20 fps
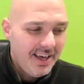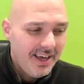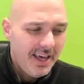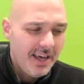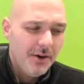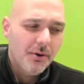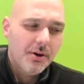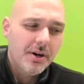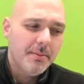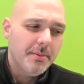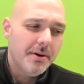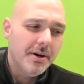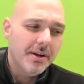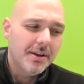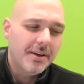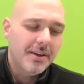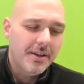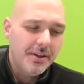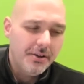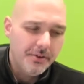I go, come
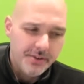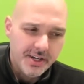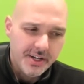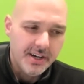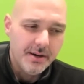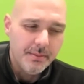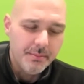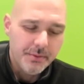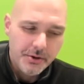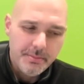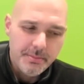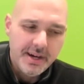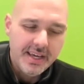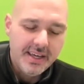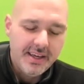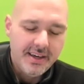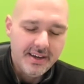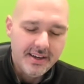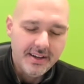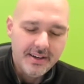on, you're dumb. You're my
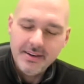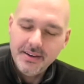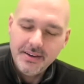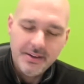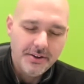kid.